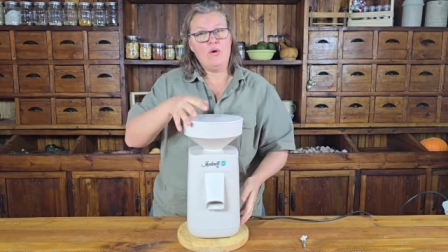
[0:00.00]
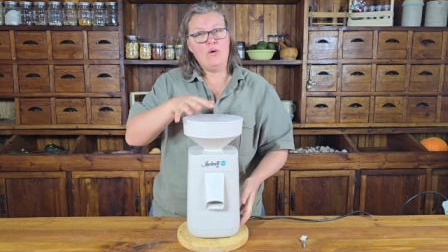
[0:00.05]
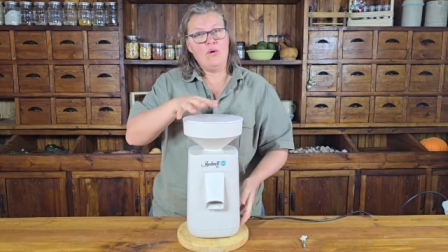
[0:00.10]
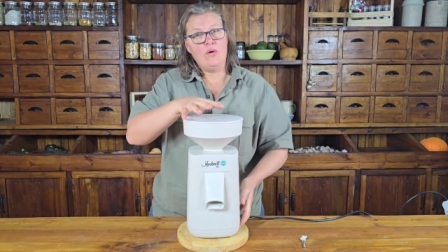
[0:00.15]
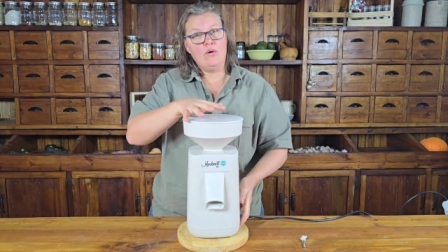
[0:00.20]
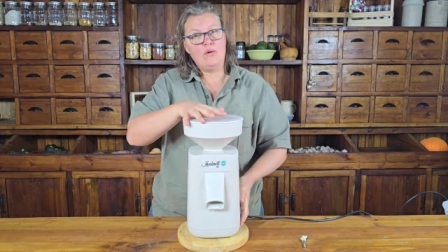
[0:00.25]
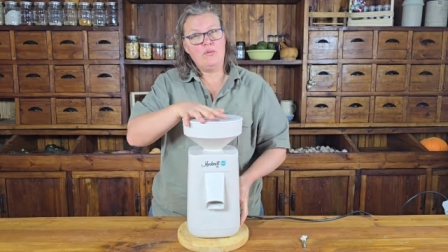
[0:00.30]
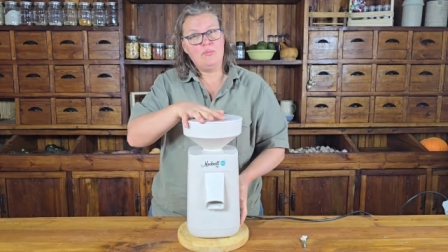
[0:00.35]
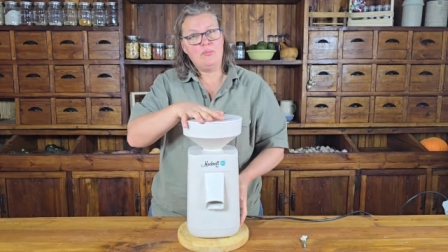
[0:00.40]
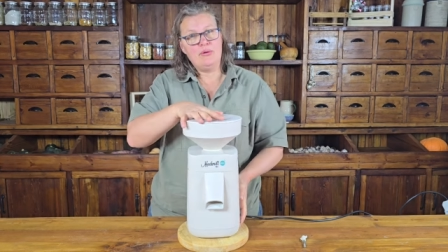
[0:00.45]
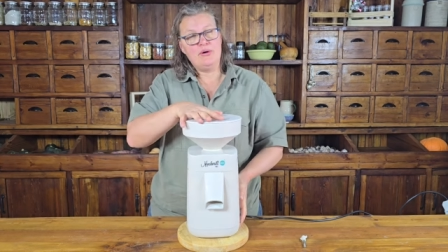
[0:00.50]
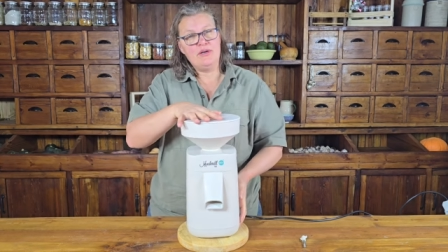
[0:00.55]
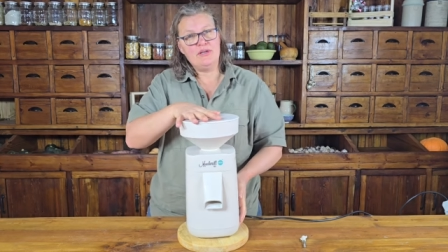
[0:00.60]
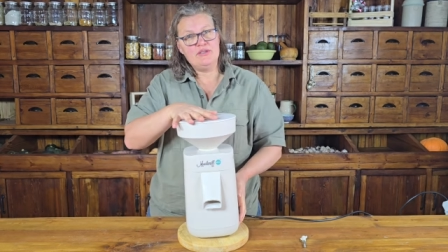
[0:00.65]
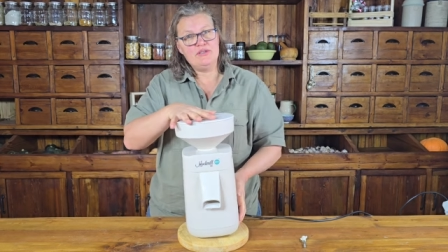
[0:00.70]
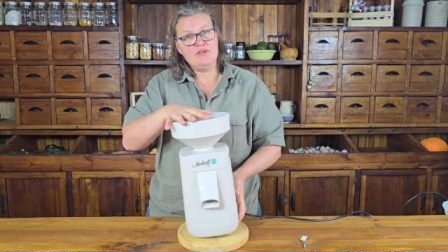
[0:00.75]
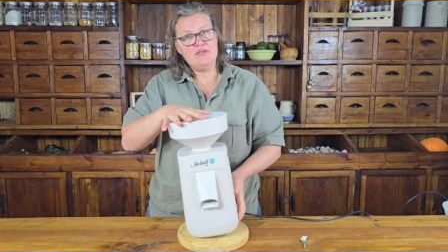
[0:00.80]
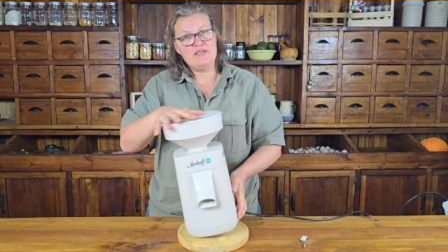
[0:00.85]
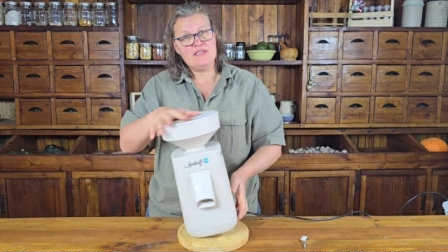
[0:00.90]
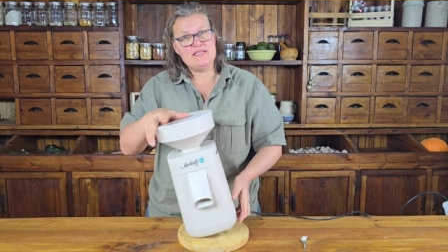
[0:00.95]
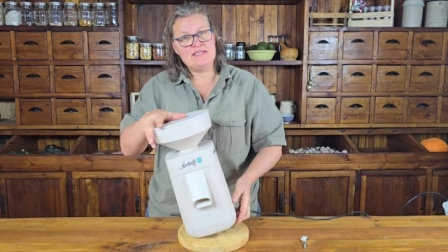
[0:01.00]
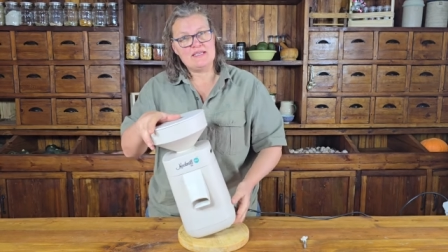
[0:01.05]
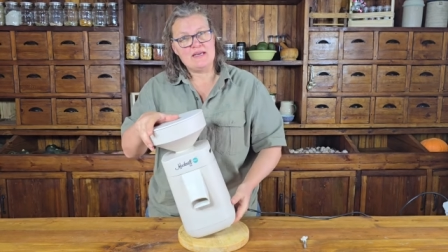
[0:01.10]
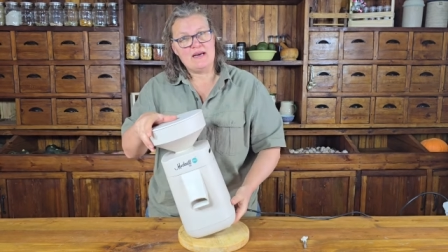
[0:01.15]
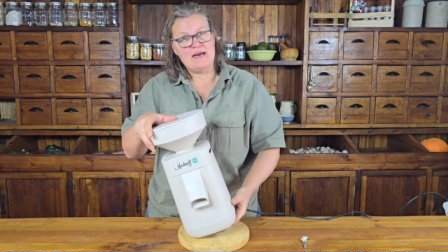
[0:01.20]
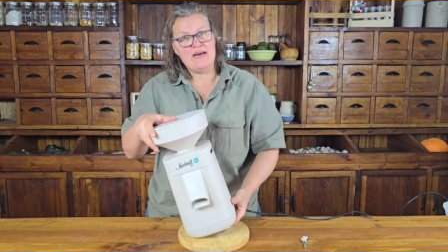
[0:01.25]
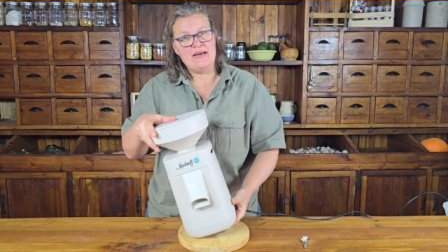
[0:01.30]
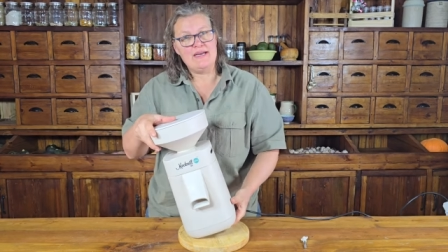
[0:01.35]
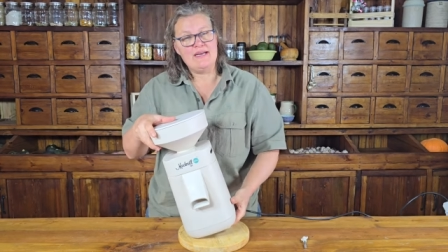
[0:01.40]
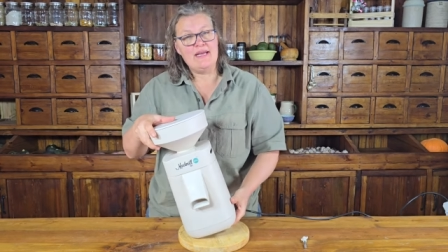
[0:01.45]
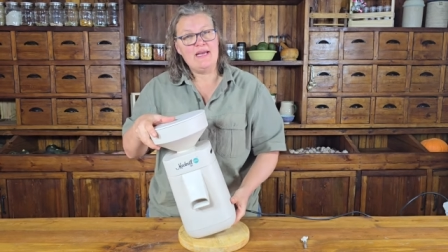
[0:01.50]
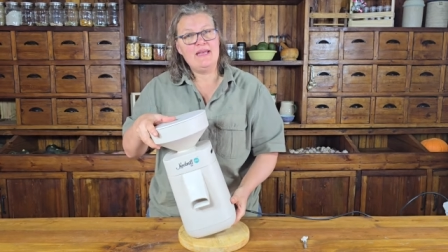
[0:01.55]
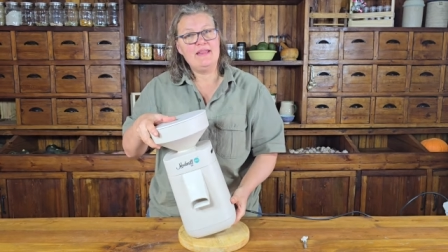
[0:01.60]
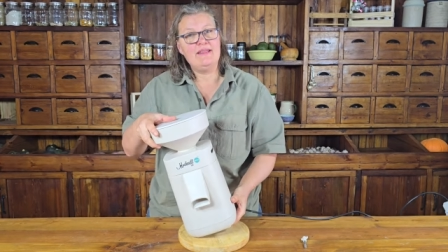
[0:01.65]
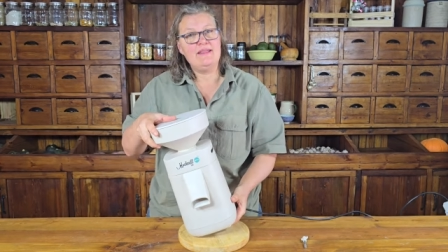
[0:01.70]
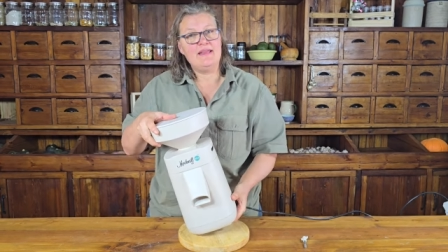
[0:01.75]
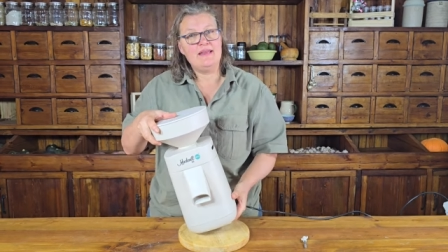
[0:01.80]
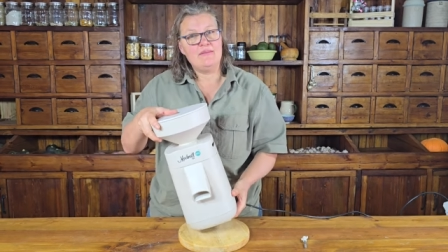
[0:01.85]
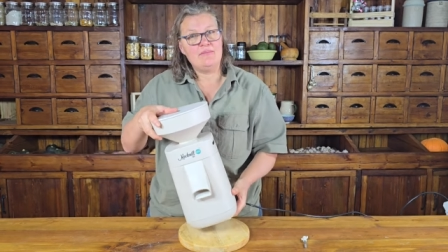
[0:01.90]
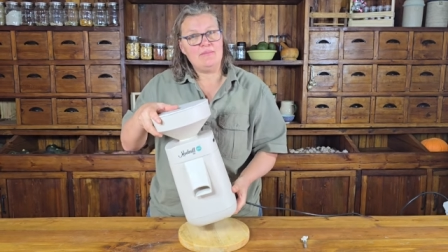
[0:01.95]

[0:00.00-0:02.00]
or put it to the side and then